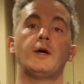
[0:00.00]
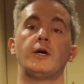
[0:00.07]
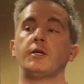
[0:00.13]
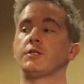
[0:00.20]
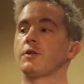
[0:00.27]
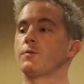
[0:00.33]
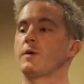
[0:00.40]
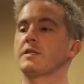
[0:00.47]

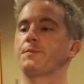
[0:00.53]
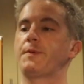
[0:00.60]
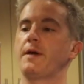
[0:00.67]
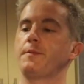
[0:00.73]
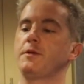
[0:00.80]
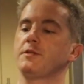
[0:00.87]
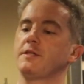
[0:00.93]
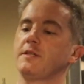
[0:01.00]
So the recipe I'm
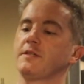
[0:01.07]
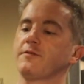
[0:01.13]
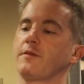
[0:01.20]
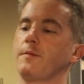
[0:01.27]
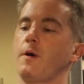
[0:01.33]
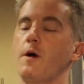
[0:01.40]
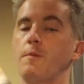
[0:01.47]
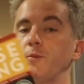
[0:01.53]
using is
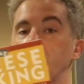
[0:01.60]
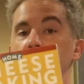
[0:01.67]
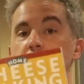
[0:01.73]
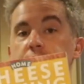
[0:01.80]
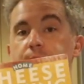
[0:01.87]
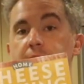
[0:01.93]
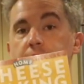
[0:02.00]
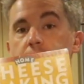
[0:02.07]
from Home
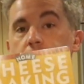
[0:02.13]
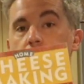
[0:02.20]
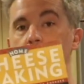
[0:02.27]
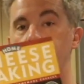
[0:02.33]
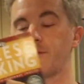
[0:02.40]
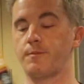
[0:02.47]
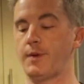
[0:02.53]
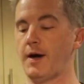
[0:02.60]
Cheese Making
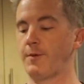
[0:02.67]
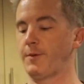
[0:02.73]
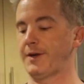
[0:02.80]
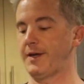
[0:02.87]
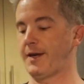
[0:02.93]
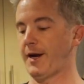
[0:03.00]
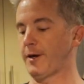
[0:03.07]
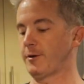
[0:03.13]
by
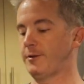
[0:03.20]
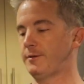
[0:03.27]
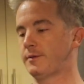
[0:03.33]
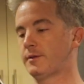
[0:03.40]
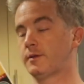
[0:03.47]
Ricky Carroll.